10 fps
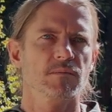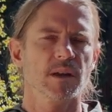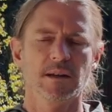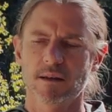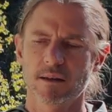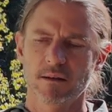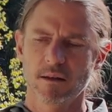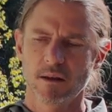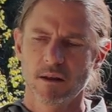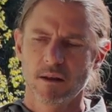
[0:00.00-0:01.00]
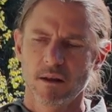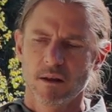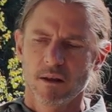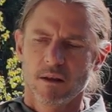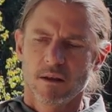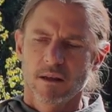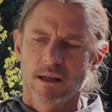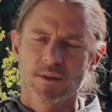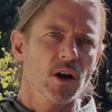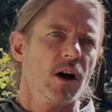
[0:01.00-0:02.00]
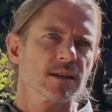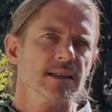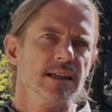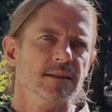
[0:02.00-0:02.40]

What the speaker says: in the car seat,